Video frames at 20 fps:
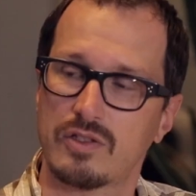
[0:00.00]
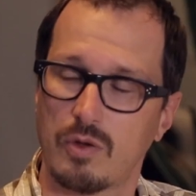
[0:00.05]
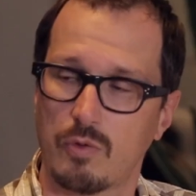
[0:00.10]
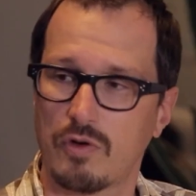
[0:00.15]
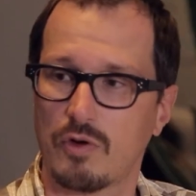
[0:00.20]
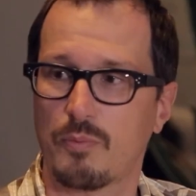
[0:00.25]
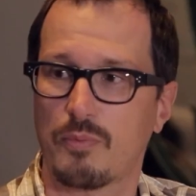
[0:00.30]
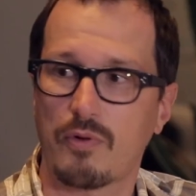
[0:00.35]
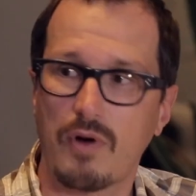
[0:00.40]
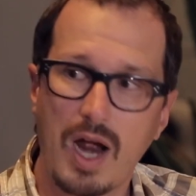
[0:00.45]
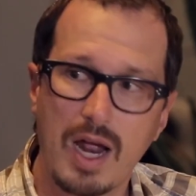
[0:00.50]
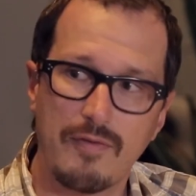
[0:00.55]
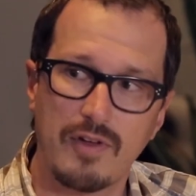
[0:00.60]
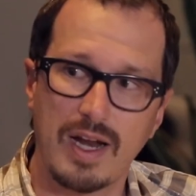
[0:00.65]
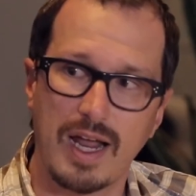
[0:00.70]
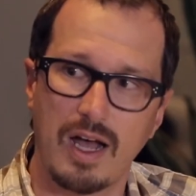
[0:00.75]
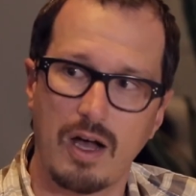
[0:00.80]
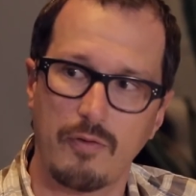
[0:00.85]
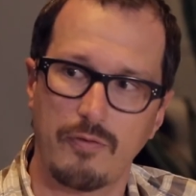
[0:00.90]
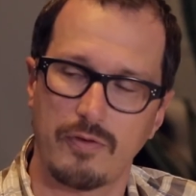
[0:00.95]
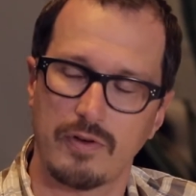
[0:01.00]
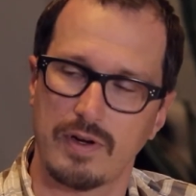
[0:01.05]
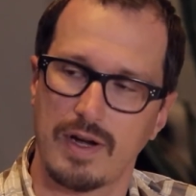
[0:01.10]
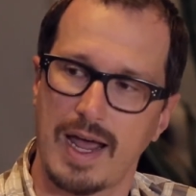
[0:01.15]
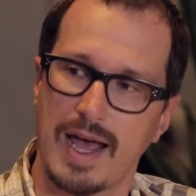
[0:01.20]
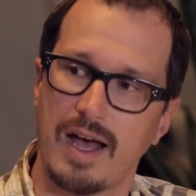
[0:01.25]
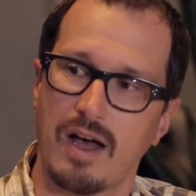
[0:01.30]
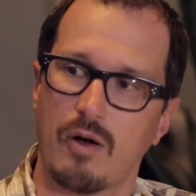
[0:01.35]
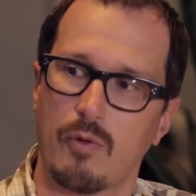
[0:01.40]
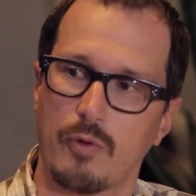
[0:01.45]
So we're in private alpha
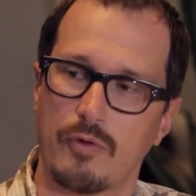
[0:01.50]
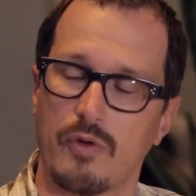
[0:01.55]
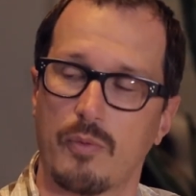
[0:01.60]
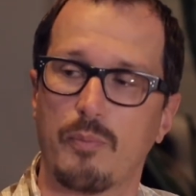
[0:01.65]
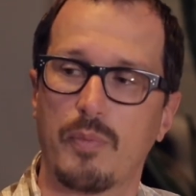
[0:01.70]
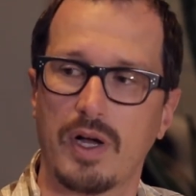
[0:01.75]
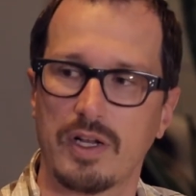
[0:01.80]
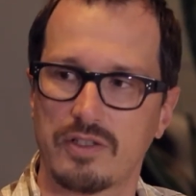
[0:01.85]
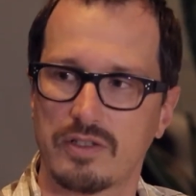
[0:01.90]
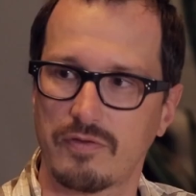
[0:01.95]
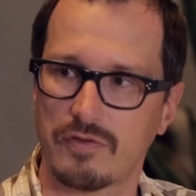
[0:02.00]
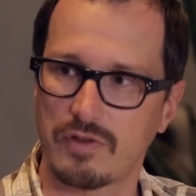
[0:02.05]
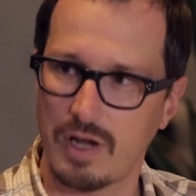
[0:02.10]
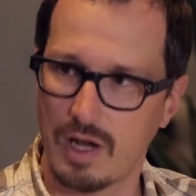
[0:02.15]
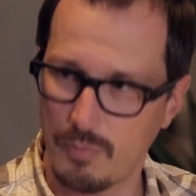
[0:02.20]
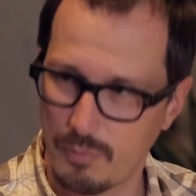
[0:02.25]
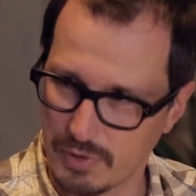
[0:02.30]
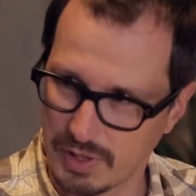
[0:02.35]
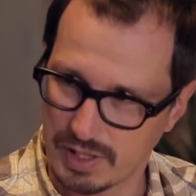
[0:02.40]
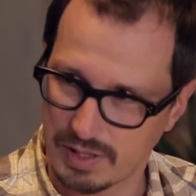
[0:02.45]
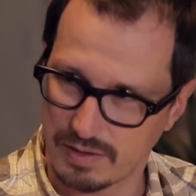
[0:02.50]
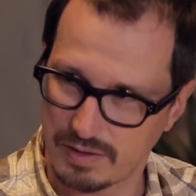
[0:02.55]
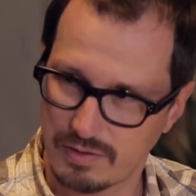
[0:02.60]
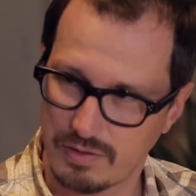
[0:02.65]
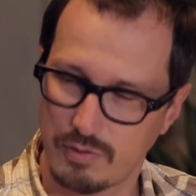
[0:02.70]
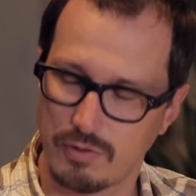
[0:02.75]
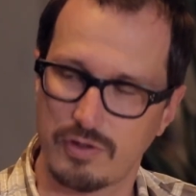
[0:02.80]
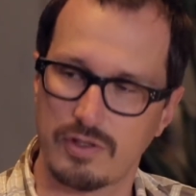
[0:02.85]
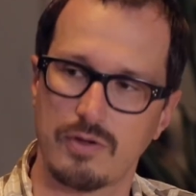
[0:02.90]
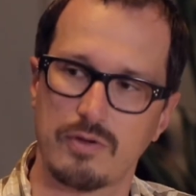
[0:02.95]
now with a bunch of
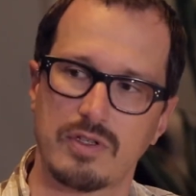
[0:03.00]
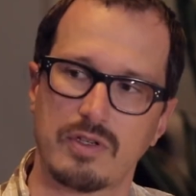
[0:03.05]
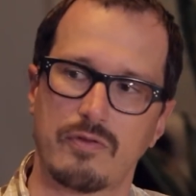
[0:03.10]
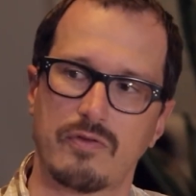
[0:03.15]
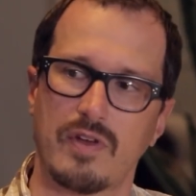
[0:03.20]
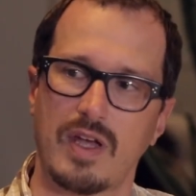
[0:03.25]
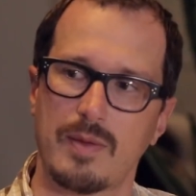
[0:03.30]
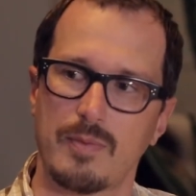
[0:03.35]
companies who are using